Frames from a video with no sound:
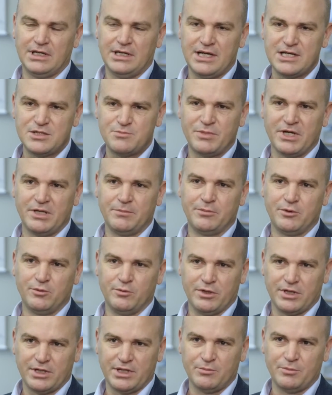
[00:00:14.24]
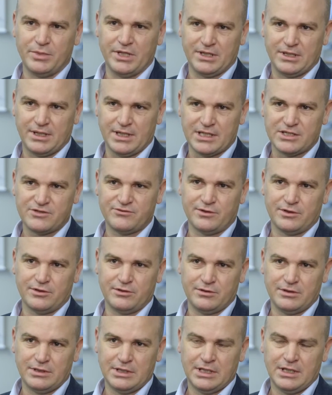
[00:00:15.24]
less paperwork and better cash flow,
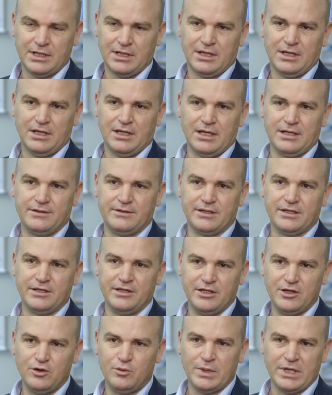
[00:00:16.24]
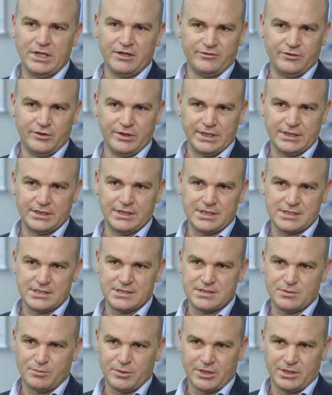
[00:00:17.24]
and that a new way of doing things
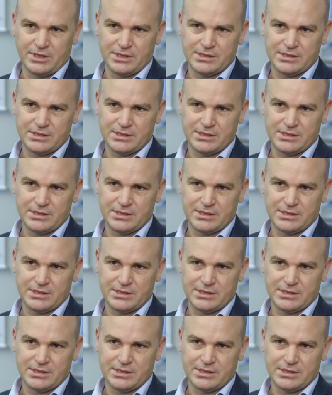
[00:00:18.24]
is upon